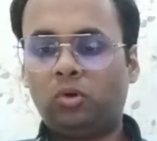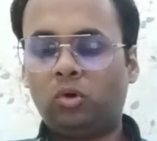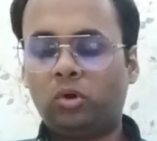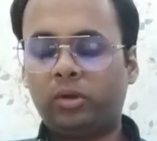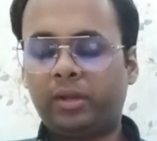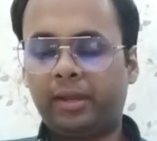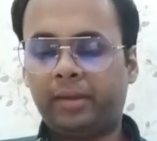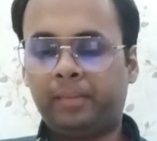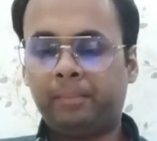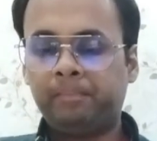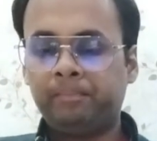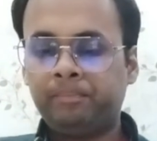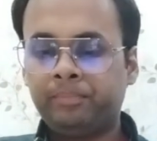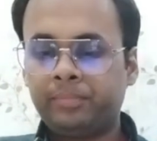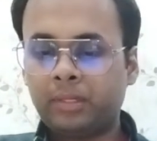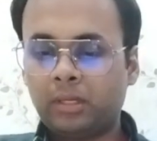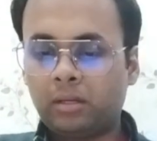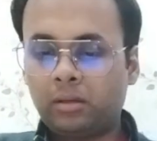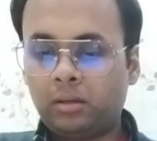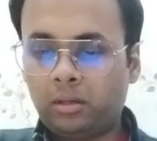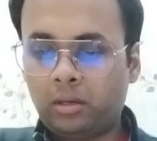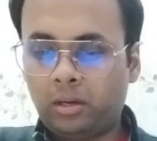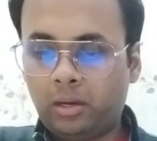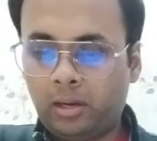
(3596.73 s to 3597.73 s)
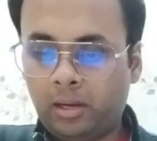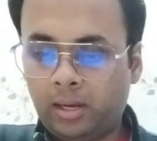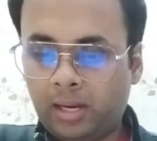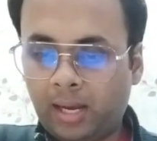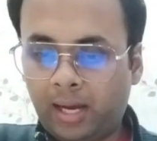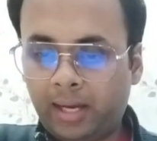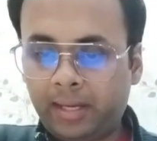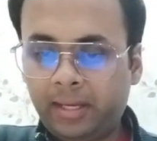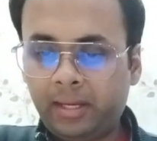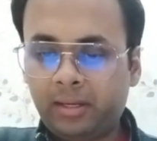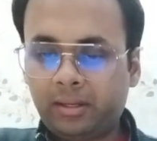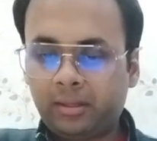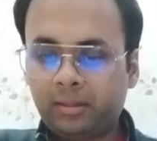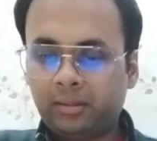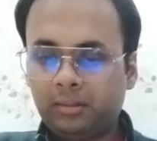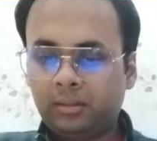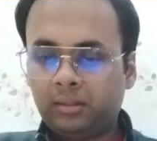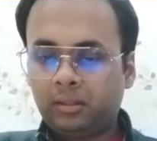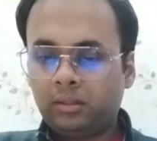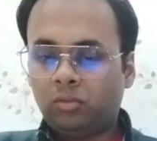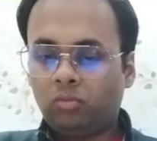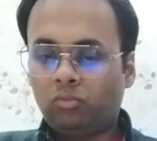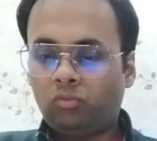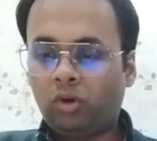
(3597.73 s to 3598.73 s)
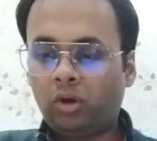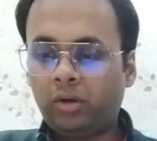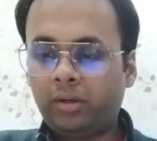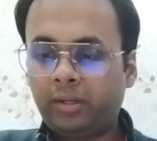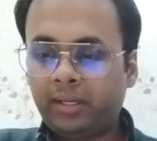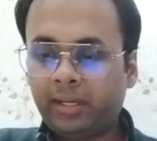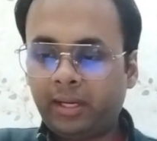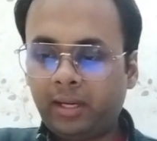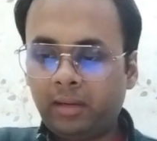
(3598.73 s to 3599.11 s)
Okay, like what